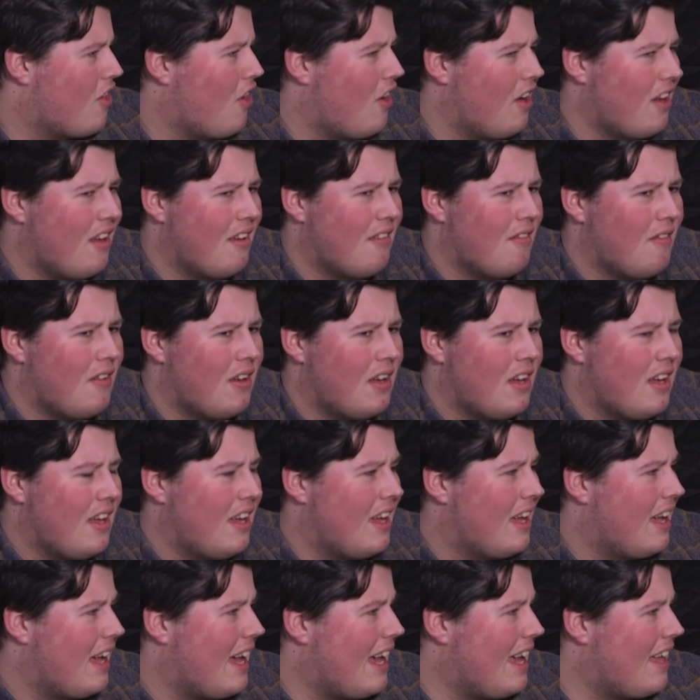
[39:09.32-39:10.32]
It's like,
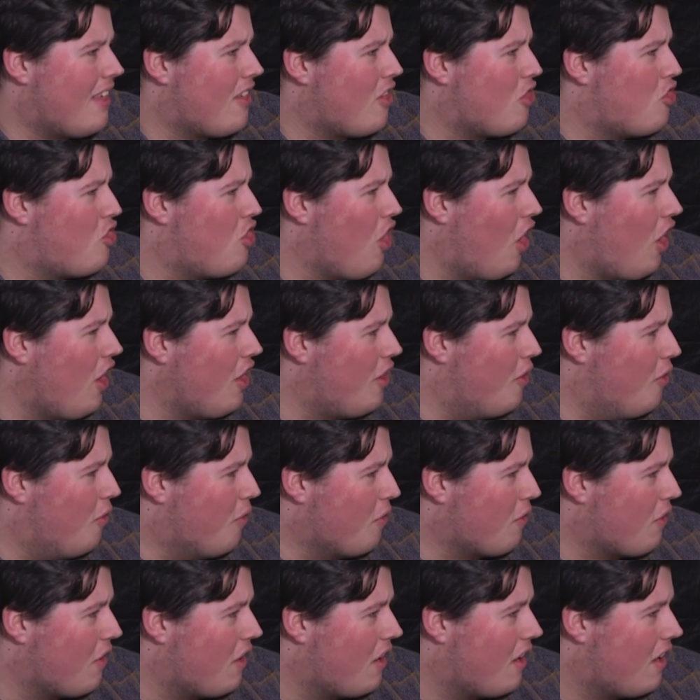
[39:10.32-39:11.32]
it's a
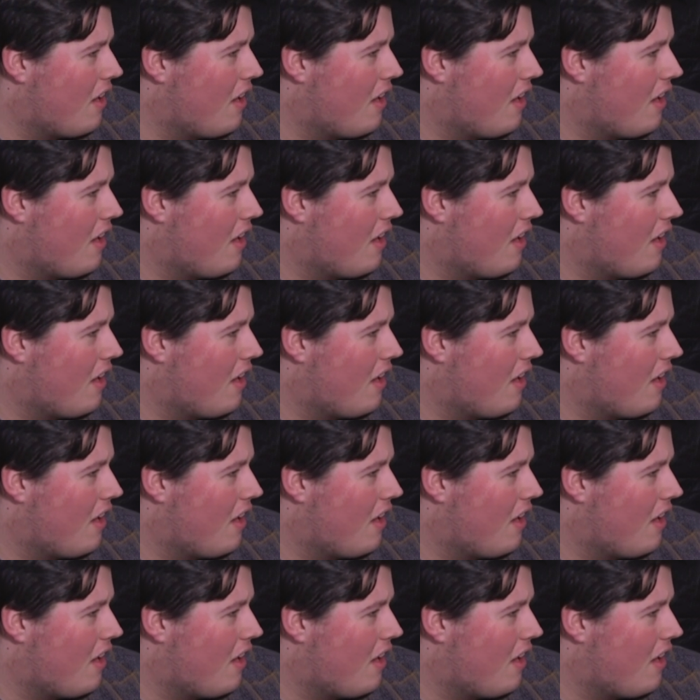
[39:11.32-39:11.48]
child.